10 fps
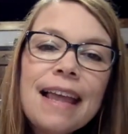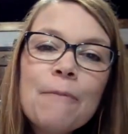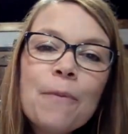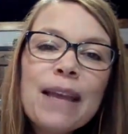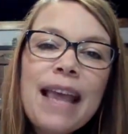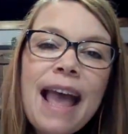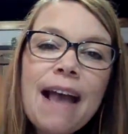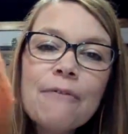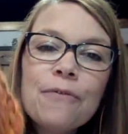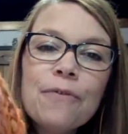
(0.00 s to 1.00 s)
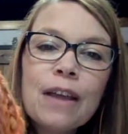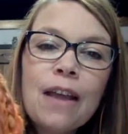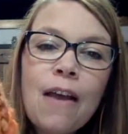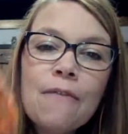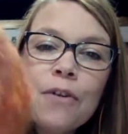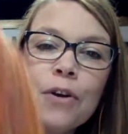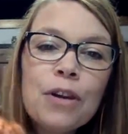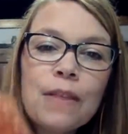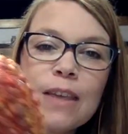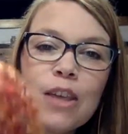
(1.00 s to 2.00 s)
we have
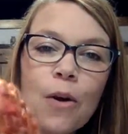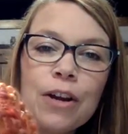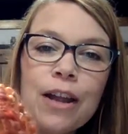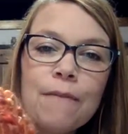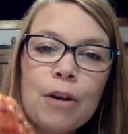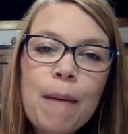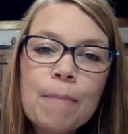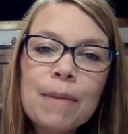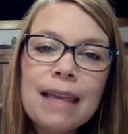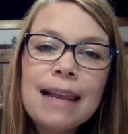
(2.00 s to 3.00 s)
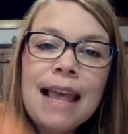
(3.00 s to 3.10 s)
the yarn covered pumpkin